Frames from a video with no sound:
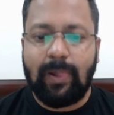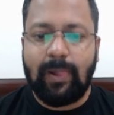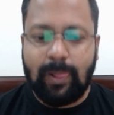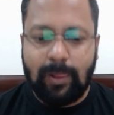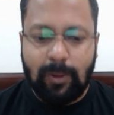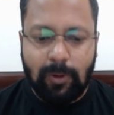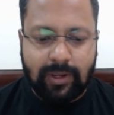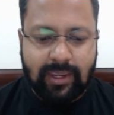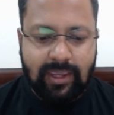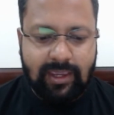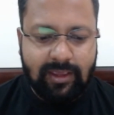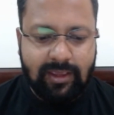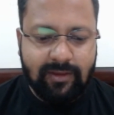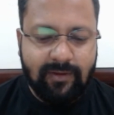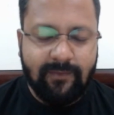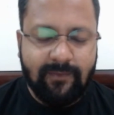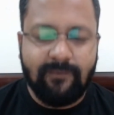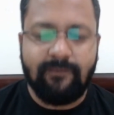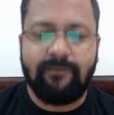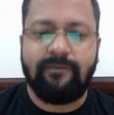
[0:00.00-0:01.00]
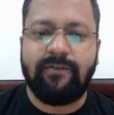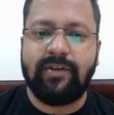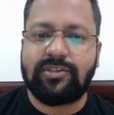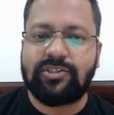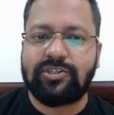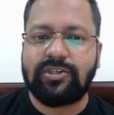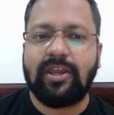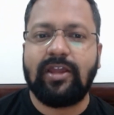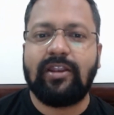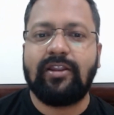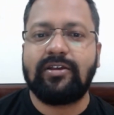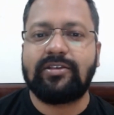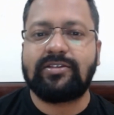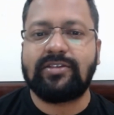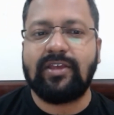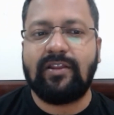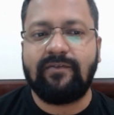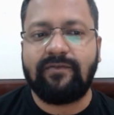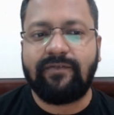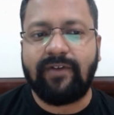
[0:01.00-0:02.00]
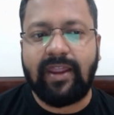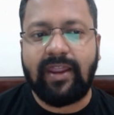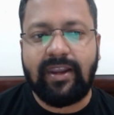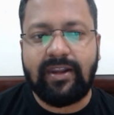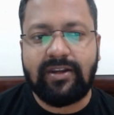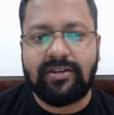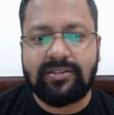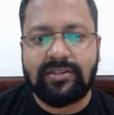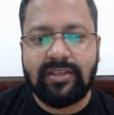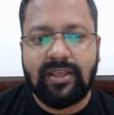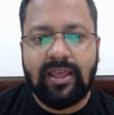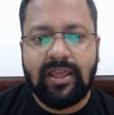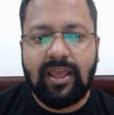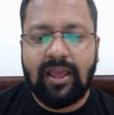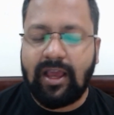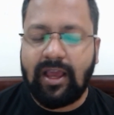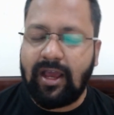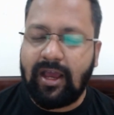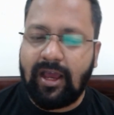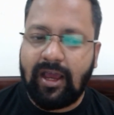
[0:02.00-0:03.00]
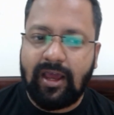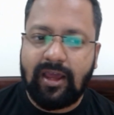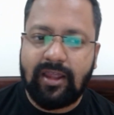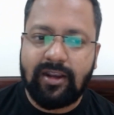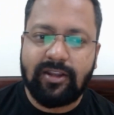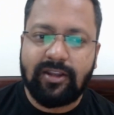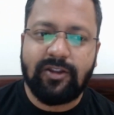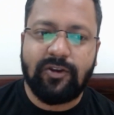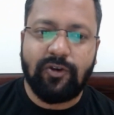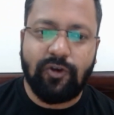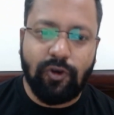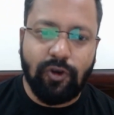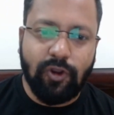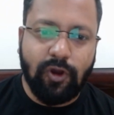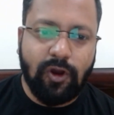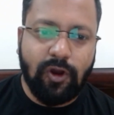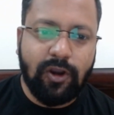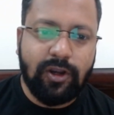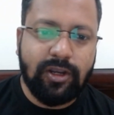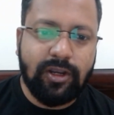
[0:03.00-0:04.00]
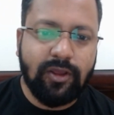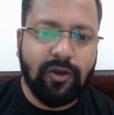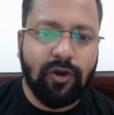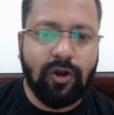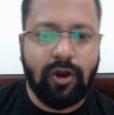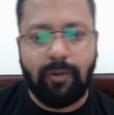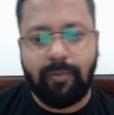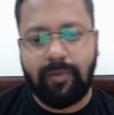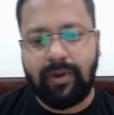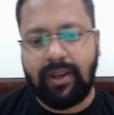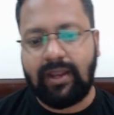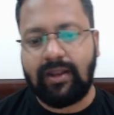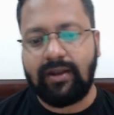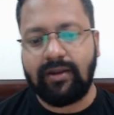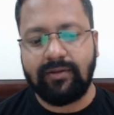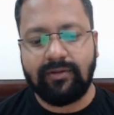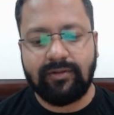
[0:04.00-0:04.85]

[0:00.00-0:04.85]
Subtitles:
Okay, which color sulfides are not obtained.